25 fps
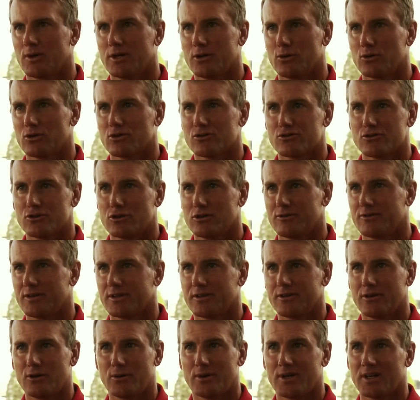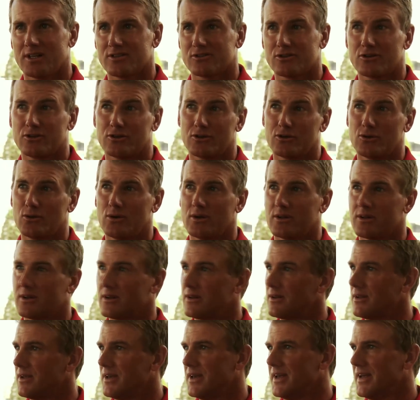the one who can solve it. No one else can do it,
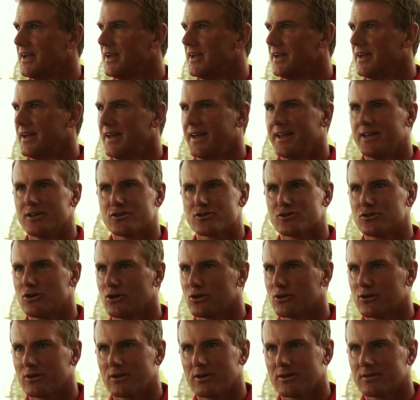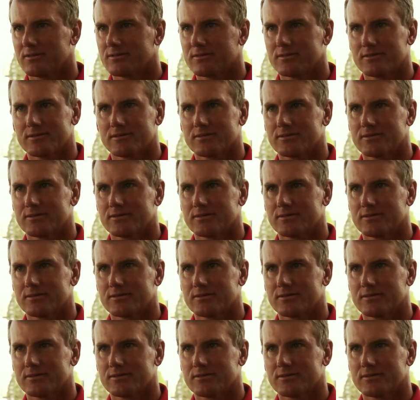and it is not the,